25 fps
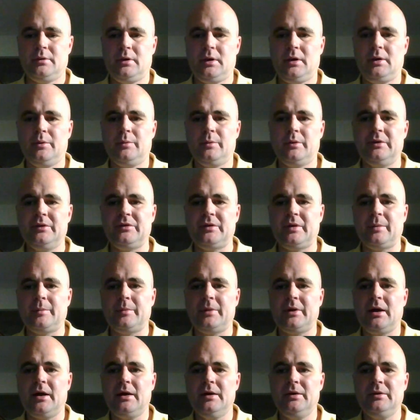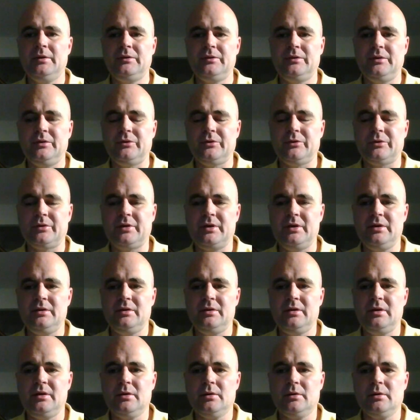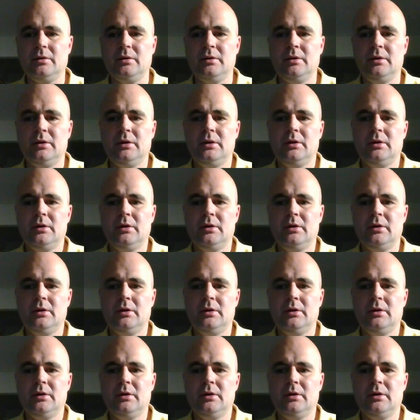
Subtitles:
Hey, what is up, guys? Teacher Keith here.